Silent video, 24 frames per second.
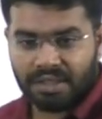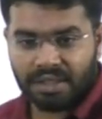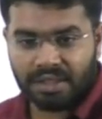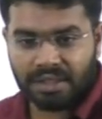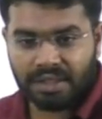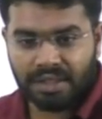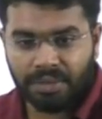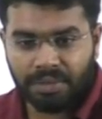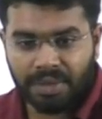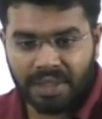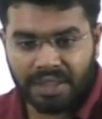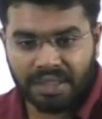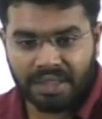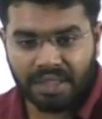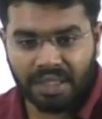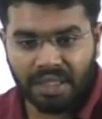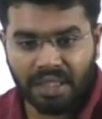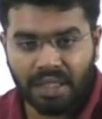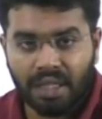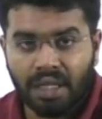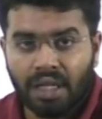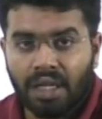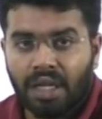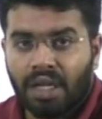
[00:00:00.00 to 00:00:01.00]
System. It is
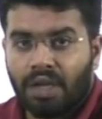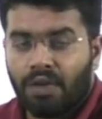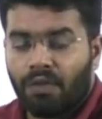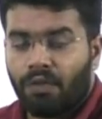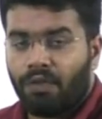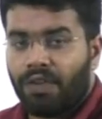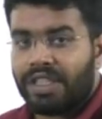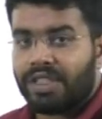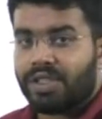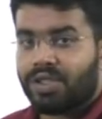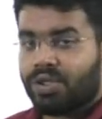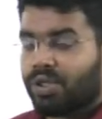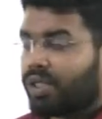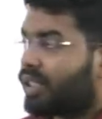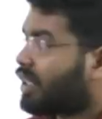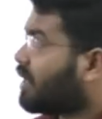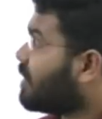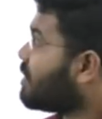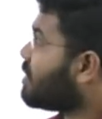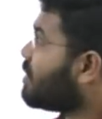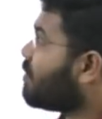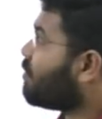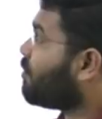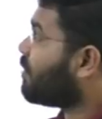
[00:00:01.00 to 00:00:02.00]
a venture,
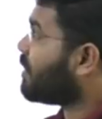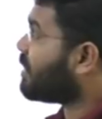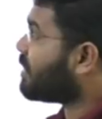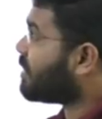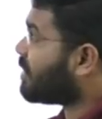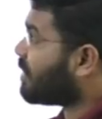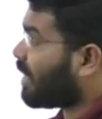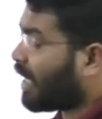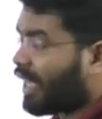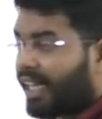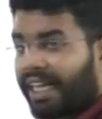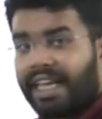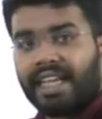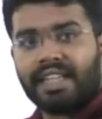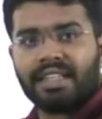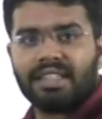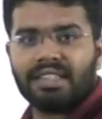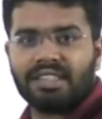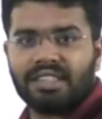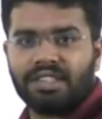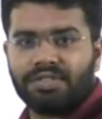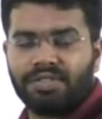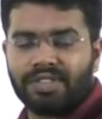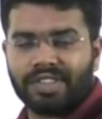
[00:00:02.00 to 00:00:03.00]
this is the
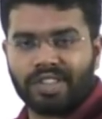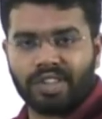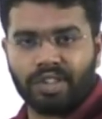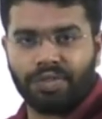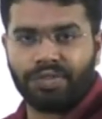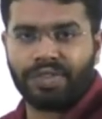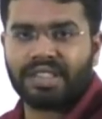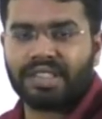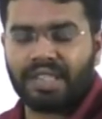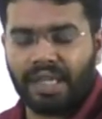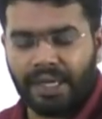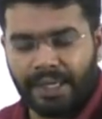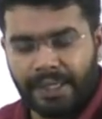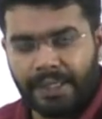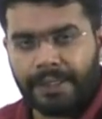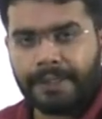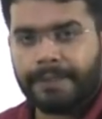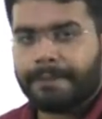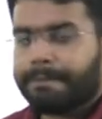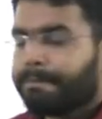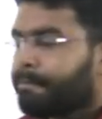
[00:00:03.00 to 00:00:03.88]
first of its kind.